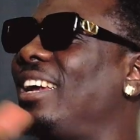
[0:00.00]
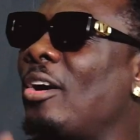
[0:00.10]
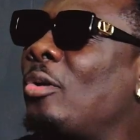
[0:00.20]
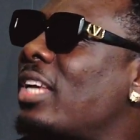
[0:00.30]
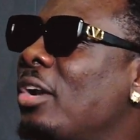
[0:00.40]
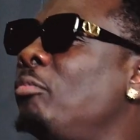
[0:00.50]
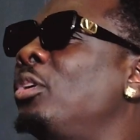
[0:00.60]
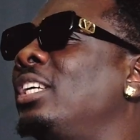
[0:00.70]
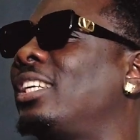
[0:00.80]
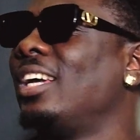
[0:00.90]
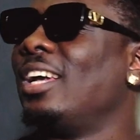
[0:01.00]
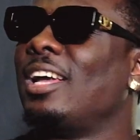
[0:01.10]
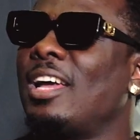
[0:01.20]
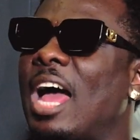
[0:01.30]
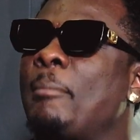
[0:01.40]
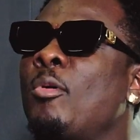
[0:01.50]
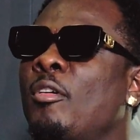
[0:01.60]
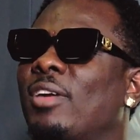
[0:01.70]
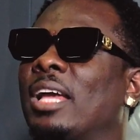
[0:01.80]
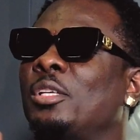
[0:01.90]
All this kind of music. I'm more
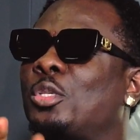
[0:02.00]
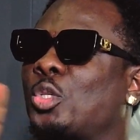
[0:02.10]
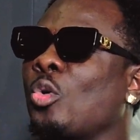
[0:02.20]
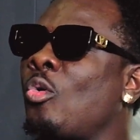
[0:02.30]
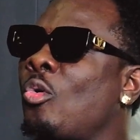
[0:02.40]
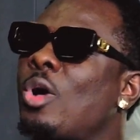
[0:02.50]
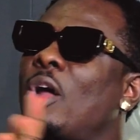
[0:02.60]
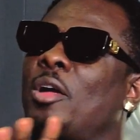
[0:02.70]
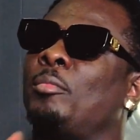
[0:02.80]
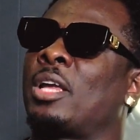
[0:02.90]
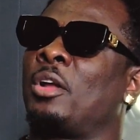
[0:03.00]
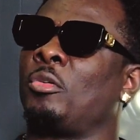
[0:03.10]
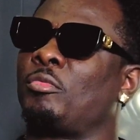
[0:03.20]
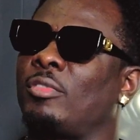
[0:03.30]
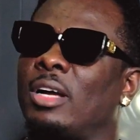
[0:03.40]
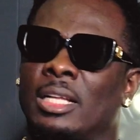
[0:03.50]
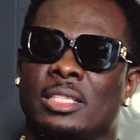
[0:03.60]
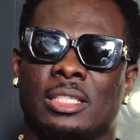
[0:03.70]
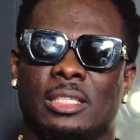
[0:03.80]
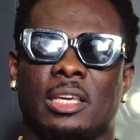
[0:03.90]
of like the soul R&B kind of
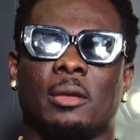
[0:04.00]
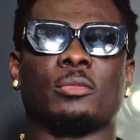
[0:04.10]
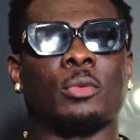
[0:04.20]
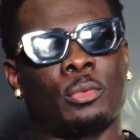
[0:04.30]
artist, you guys.